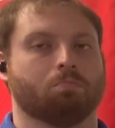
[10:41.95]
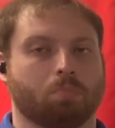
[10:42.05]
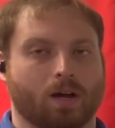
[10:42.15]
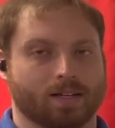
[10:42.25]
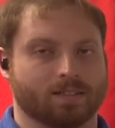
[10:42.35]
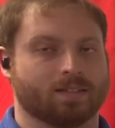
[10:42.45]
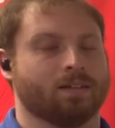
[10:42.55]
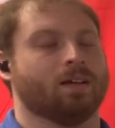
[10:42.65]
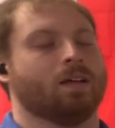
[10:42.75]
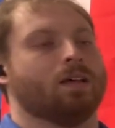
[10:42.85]
But
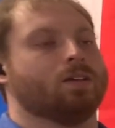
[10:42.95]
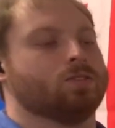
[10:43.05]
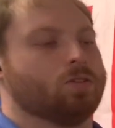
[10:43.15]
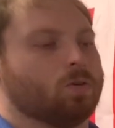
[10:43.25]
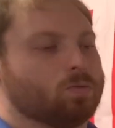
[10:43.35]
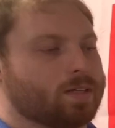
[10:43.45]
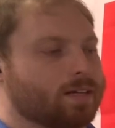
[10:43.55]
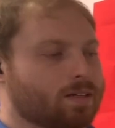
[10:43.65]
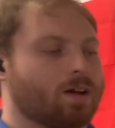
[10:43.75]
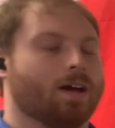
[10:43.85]
don't
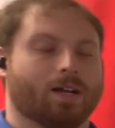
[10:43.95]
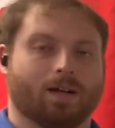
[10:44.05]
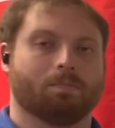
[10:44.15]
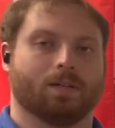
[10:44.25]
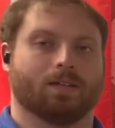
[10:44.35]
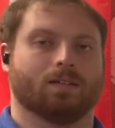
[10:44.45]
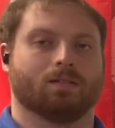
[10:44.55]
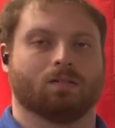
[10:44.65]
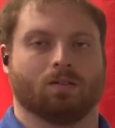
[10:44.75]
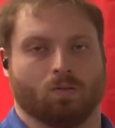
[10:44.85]
get caught up in
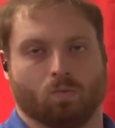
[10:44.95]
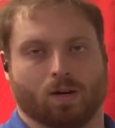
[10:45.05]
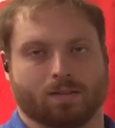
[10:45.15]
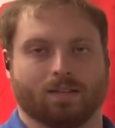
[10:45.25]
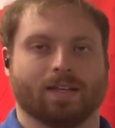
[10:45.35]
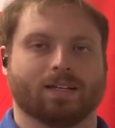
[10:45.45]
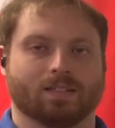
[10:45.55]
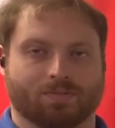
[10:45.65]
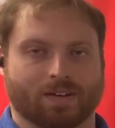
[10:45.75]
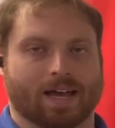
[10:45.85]
what the
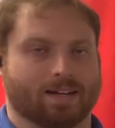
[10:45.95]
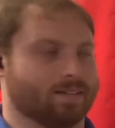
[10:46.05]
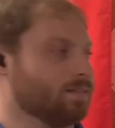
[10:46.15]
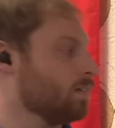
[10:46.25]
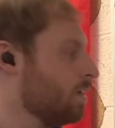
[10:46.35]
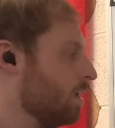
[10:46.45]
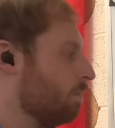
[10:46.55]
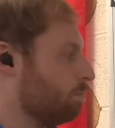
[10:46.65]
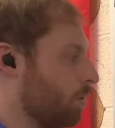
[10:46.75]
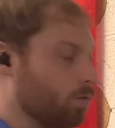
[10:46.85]
latest fad is.
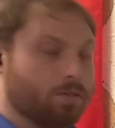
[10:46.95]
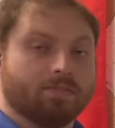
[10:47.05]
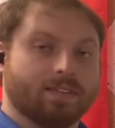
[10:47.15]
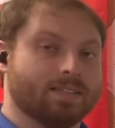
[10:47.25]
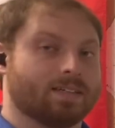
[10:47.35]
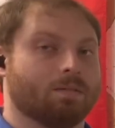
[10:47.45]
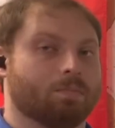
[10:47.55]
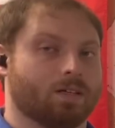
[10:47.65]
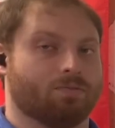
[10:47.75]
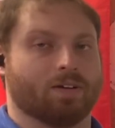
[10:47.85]
Both of these can
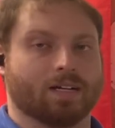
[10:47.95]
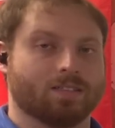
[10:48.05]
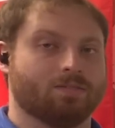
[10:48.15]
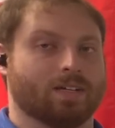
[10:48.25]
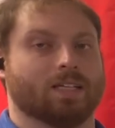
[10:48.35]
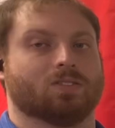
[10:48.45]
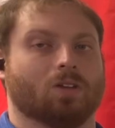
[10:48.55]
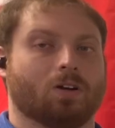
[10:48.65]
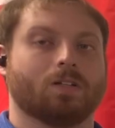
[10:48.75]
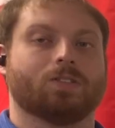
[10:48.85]
be effective as
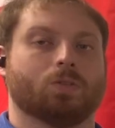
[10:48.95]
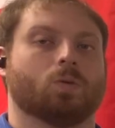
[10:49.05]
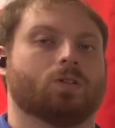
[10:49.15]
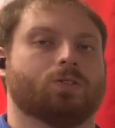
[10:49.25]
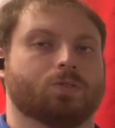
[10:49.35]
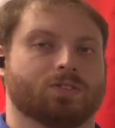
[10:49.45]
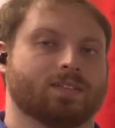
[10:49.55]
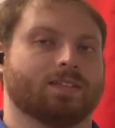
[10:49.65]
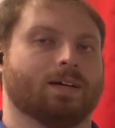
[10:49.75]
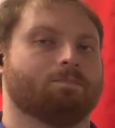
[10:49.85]
long as you are
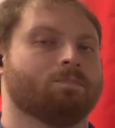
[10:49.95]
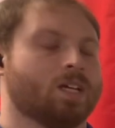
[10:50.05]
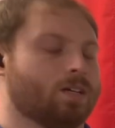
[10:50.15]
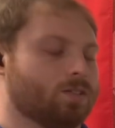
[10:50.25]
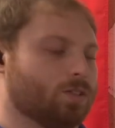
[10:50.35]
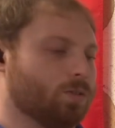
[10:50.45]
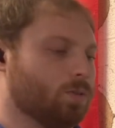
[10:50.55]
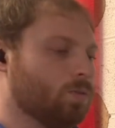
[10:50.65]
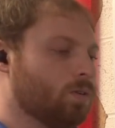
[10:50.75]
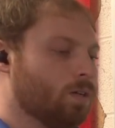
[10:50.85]
using them
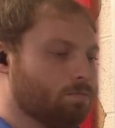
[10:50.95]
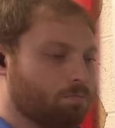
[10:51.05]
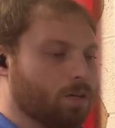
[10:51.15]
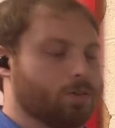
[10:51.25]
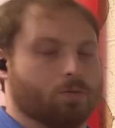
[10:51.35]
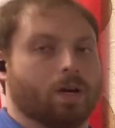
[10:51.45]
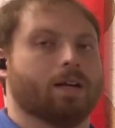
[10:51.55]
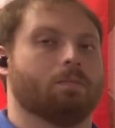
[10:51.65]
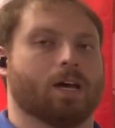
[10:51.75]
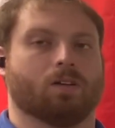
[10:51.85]
to put the right
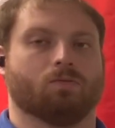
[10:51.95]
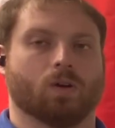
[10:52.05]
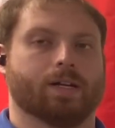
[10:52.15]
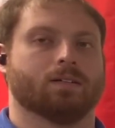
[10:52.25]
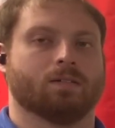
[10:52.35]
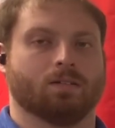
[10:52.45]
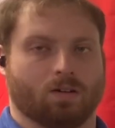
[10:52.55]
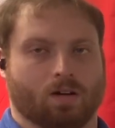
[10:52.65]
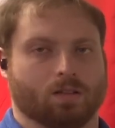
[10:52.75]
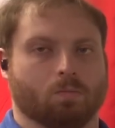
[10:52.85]
amount of weight
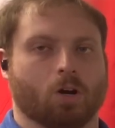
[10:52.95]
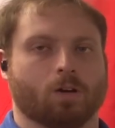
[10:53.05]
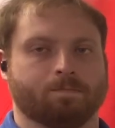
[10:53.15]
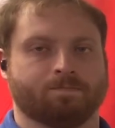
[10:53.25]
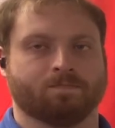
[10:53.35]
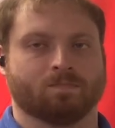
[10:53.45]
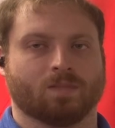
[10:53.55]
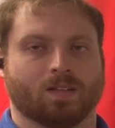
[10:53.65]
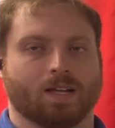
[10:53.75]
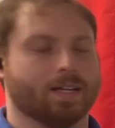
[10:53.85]
on the bar.
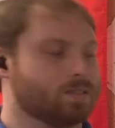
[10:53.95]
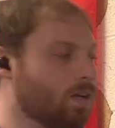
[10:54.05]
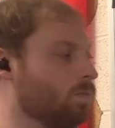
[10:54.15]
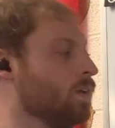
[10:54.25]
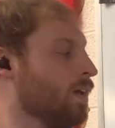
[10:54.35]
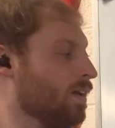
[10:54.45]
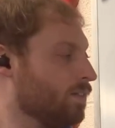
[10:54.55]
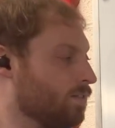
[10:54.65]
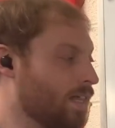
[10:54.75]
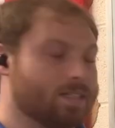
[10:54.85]
Okay, so
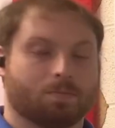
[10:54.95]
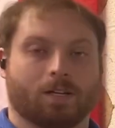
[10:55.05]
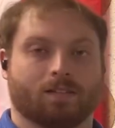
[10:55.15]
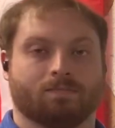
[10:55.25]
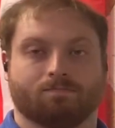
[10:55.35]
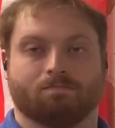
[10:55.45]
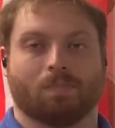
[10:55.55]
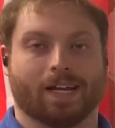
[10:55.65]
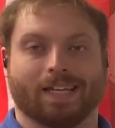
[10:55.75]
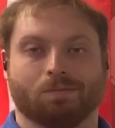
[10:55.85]
that's
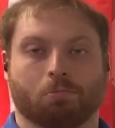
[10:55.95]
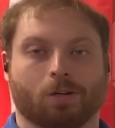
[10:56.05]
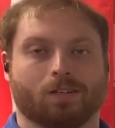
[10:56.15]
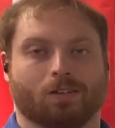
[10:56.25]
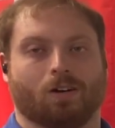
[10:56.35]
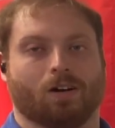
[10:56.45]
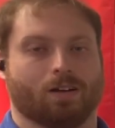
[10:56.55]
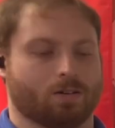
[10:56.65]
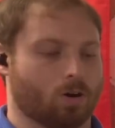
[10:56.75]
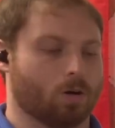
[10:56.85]
my input
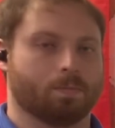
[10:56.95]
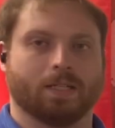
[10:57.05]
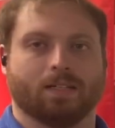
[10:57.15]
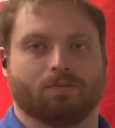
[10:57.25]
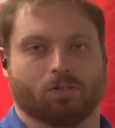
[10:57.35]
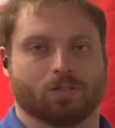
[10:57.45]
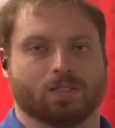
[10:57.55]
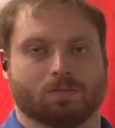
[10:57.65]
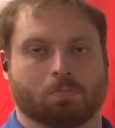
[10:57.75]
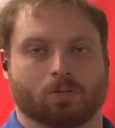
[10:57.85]
on RPE
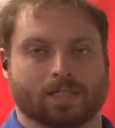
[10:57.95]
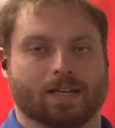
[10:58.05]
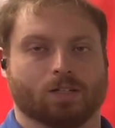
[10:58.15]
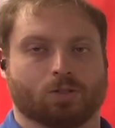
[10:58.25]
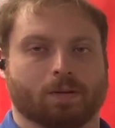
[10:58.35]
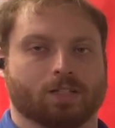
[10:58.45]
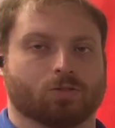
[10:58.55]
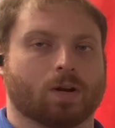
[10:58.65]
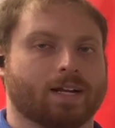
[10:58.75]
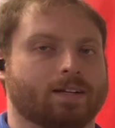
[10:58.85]
versus percentage-based
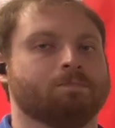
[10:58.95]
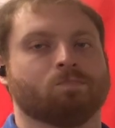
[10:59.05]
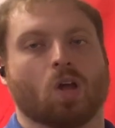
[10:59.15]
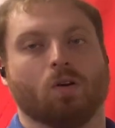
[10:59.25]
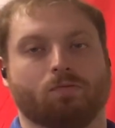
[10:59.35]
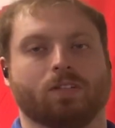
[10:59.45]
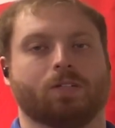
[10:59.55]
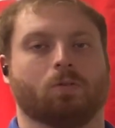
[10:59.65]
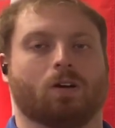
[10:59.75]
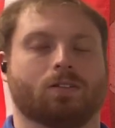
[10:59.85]
training. Hopefully
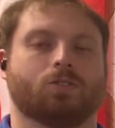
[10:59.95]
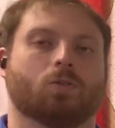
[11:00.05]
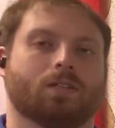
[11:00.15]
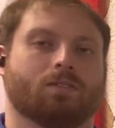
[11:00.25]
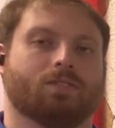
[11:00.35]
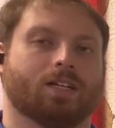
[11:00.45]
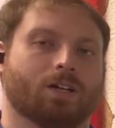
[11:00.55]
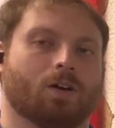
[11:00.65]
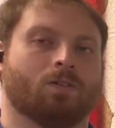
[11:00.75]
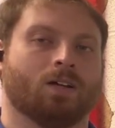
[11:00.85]
you all enjoyed the
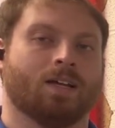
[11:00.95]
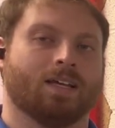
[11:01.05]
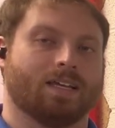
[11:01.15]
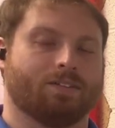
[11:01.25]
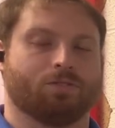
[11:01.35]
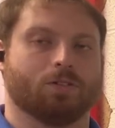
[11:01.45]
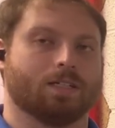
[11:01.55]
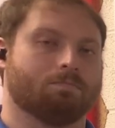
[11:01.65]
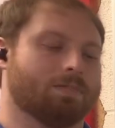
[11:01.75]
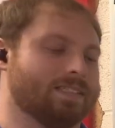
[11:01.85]
video. If you
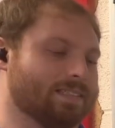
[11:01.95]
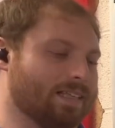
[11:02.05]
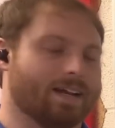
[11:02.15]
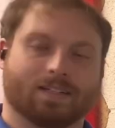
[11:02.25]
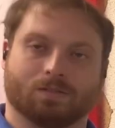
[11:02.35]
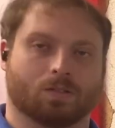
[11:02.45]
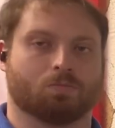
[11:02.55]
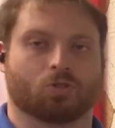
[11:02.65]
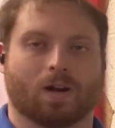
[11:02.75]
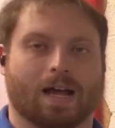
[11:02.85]
did, please like and
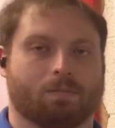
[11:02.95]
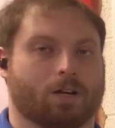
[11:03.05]
subscribe.